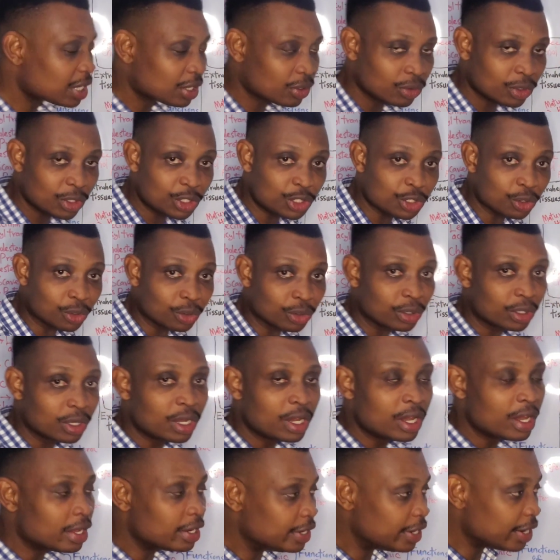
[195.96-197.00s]
circulation,
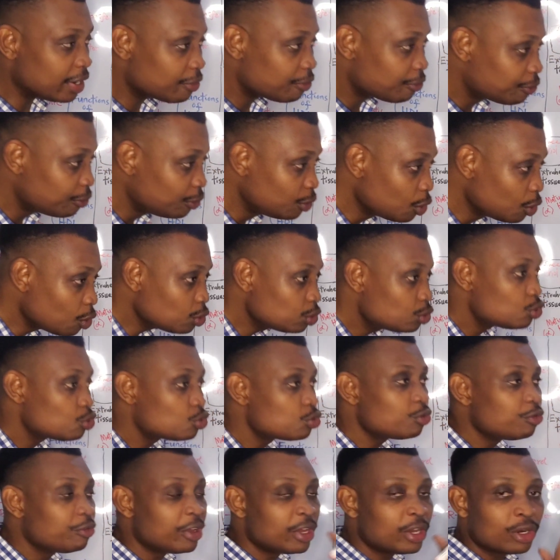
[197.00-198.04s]
they flow
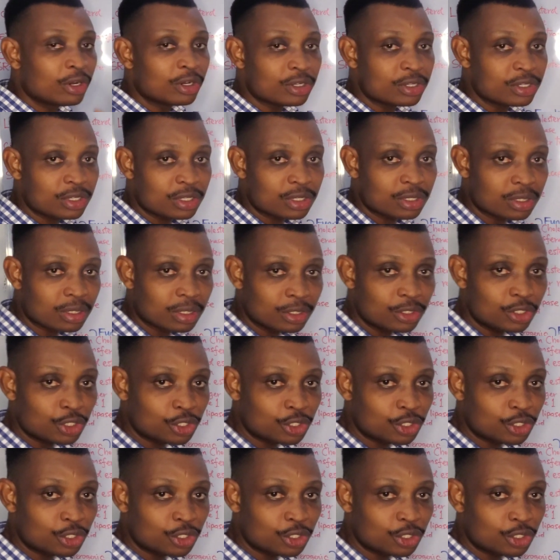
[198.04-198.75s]
through various